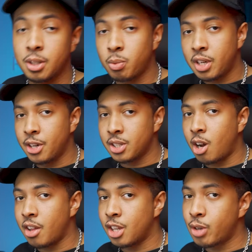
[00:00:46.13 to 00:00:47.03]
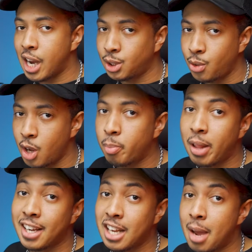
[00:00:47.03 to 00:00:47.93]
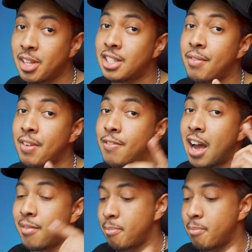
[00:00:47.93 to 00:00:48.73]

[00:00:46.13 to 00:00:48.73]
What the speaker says: this one here is called the Dry Studio Black Diamond 75